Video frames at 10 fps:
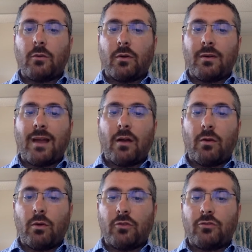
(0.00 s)
who are now
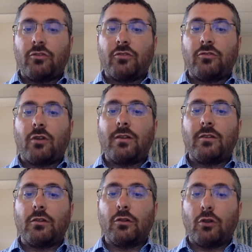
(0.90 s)
who are just starting
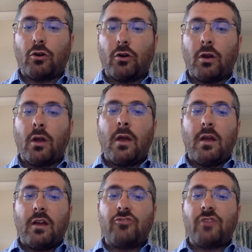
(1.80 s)
to learn
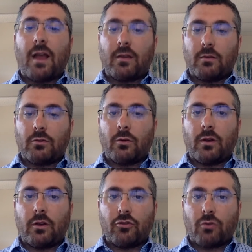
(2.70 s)

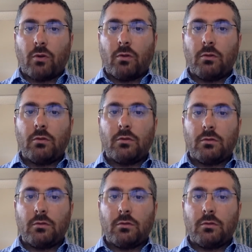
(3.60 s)
ejaculatory control.